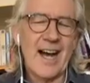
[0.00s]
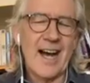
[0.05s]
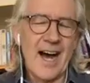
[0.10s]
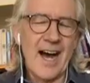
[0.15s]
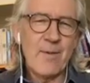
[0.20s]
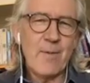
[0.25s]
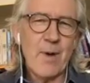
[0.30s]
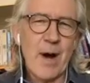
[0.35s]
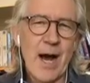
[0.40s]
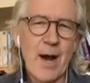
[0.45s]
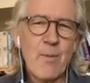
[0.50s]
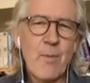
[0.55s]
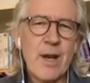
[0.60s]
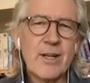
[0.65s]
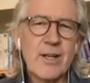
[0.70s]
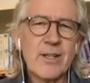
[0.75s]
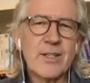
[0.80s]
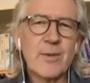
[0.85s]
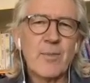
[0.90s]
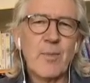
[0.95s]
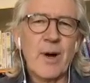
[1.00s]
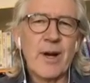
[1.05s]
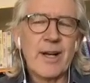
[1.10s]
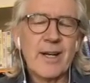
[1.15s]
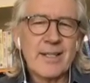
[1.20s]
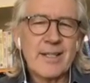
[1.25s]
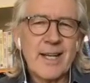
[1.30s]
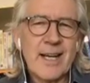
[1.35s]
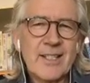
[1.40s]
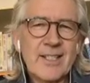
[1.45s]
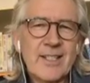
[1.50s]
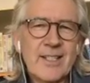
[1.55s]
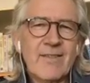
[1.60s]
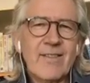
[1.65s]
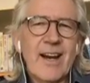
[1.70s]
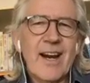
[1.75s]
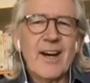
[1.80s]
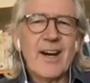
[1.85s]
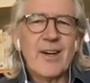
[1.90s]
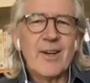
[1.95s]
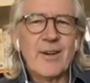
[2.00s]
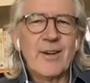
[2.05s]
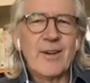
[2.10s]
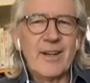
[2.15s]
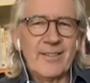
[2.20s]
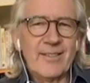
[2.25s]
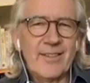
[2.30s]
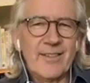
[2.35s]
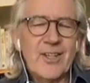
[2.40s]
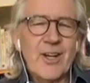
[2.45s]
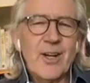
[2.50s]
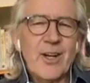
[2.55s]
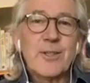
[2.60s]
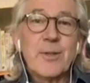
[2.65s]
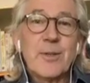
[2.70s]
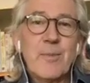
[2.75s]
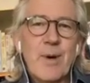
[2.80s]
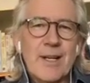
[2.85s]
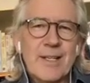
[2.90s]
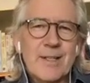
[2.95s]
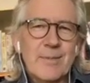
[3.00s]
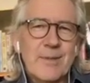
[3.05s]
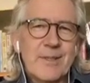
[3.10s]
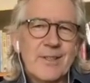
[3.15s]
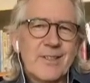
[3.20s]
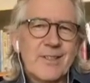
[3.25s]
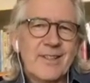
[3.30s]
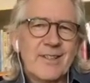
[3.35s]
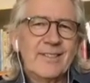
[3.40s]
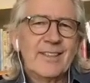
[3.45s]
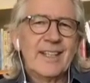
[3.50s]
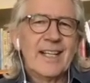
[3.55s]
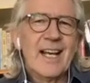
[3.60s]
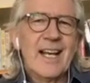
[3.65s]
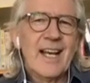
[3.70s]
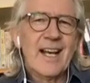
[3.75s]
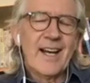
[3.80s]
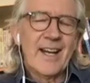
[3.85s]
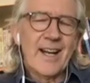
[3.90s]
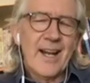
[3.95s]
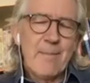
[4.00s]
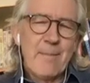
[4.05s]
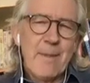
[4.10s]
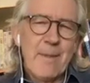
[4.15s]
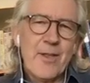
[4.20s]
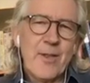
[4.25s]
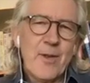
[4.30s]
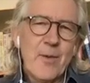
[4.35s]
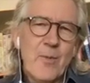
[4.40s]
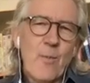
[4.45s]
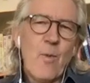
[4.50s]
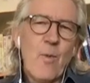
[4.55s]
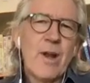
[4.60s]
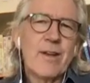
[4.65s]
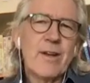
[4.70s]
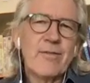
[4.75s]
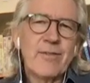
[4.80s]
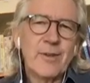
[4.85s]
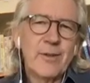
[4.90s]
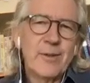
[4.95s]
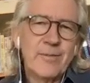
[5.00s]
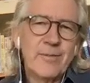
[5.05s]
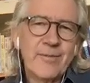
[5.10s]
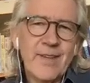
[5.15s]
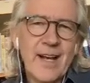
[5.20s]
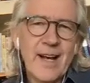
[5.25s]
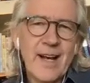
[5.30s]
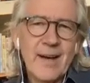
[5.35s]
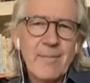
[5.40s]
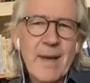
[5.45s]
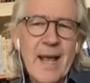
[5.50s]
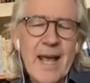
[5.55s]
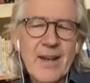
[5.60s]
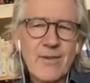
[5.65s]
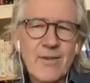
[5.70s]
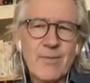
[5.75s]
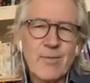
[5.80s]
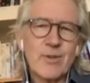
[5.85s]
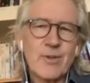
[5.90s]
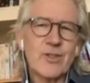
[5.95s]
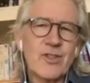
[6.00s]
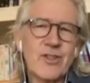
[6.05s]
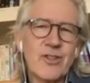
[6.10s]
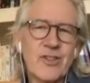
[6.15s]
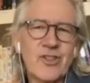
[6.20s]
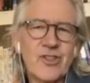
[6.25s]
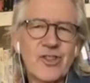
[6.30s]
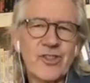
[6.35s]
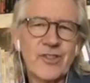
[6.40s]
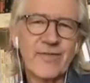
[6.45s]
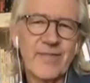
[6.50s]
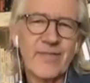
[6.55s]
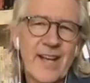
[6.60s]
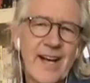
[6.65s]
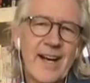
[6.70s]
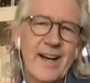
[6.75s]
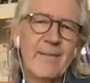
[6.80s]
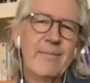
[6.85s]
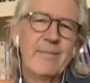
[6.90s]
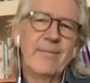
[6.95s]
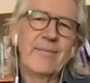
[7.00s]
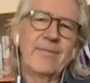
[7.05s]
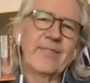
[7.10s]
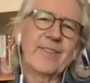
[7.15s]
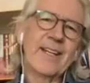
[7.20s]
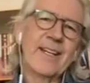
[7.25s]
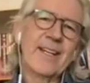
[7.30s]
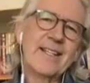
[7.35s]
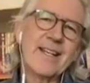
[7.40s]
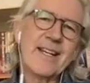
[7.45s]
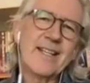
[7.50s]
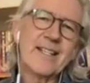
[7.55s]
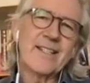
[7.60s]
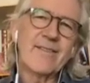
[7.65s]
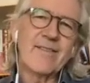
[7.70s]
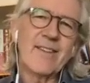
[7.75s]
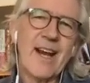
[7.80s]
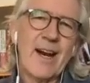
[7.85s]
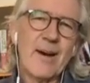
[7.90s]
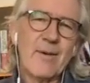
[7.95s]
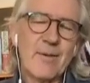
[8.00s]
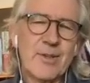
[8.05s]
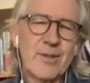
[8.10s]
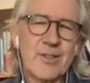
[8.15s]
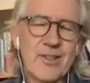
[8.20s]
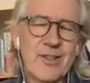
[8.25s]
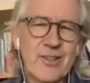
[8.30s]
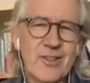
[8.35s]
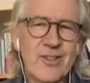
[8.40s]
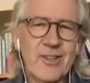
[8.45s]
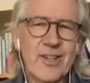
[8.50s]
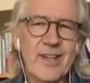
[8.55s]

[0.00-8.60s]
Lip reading: I went to one intensive care unit, Chelsea and Westminster, and I met the wonderful head of research, intensive care research